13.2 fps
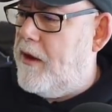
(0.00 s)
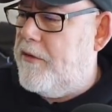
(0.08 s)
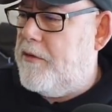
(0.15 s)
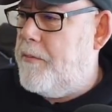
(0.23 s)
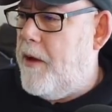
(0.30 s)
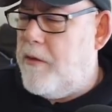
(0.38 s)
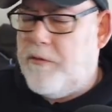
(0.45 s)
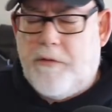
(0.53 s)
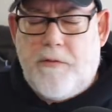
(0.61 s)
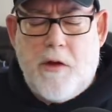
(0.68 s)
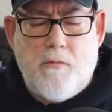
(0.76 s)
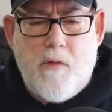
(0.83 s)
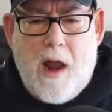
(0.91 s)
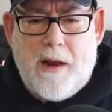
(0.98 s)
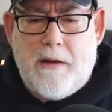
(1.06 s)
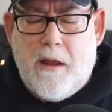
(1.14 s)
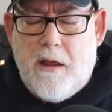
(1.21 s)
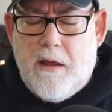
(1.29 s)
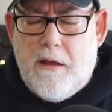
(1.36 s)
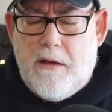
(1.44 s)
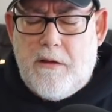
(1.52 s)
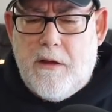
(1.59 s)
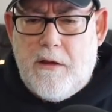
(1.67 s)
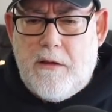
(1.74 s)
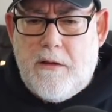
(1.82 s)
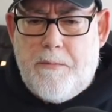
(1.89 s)
I suppose if you ran
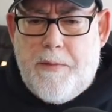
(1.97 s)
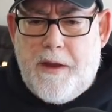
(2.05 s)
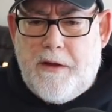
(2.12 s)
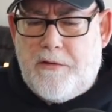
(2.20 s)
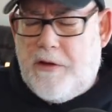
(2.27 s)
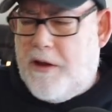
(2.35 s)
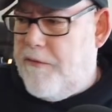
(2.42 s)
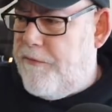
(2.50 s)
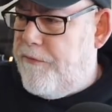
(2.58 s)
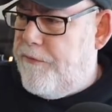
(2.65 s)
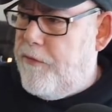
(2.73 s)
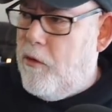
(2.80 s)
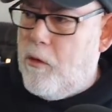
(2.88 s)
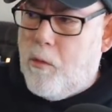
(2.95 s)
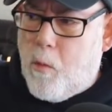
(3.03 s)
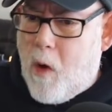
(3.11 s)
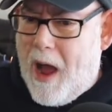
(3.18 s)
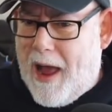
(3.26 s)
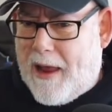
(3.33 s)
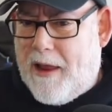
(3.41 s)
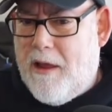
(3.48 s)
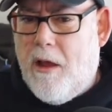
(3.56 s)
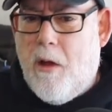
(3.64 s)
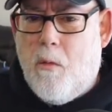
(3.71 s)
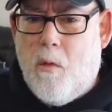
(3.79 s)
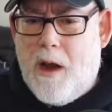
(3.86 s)
your PC at full whack
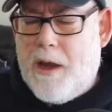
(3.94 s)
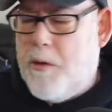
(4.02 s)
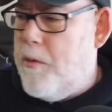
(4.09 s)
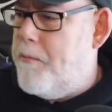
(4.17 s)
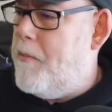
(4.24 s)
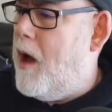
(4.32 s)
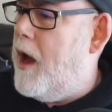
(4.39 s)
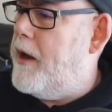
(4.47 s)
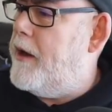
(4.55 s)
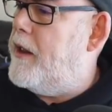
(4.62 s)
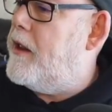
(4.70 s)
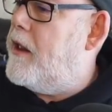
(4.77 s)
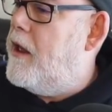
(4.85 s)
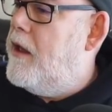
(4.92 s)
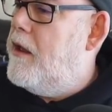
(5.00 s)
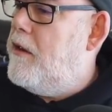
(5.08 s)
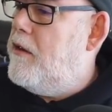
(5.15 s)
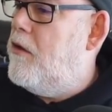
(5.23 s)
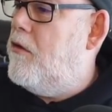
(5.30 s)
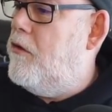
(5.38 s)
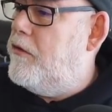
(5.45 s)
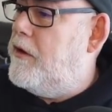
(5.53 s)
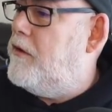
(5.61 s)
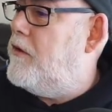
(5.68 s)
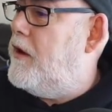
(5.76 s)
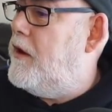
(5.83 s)
while you were mining, you could
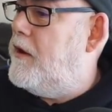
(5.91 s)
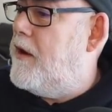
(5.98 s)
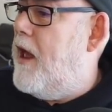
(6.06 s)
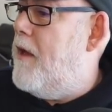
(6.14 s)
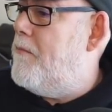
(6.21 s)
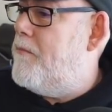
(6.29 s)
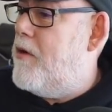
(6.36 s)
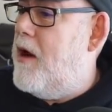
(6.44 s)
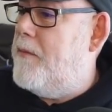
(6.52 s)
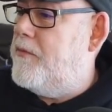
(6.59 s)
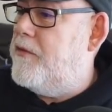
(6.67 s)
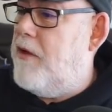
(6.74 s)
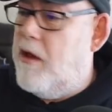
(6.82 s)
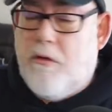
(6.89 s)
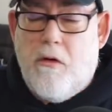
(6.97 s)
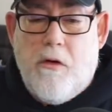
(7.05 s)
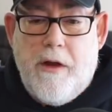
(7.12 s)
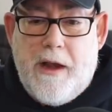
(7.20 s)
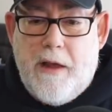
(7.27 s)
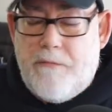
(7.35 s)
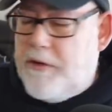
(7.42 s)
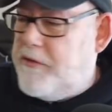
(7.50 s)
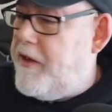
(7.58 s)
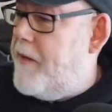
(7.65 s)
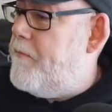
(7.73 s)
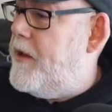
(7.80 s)
indeed get perhaps a coin every
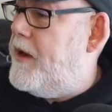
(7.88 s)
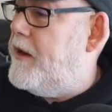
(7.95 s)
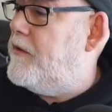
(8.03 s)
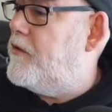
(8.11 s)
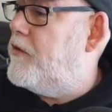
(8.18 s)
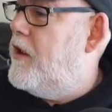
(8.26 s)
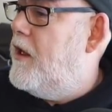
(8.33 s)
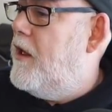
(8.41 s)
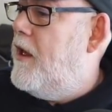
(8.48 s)
10 minutes.